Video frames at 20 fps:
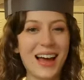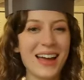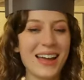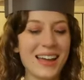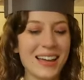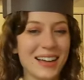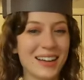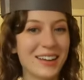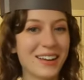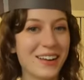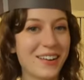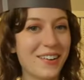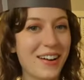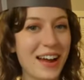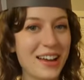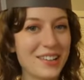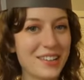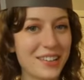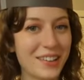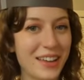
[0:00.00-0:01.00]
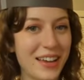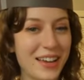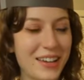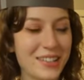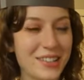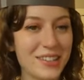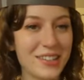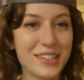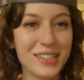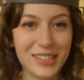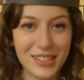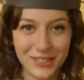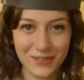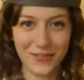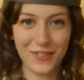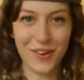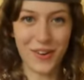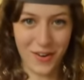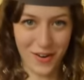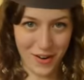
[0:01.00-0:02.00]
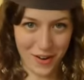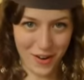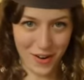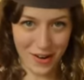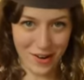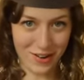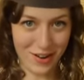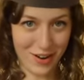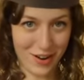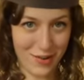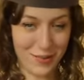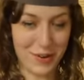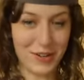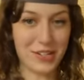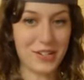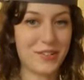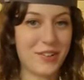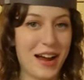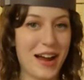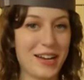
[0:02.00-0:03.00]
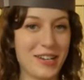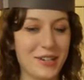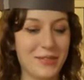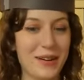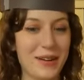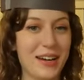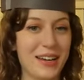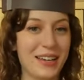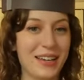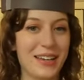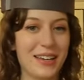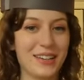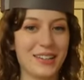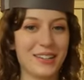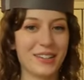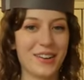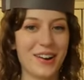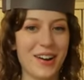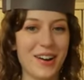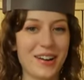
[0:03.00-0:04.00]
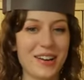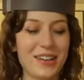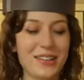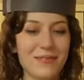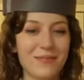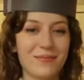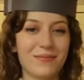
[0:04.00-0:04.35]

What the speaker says: Hi, and congratulations for almost graduating kindergarten.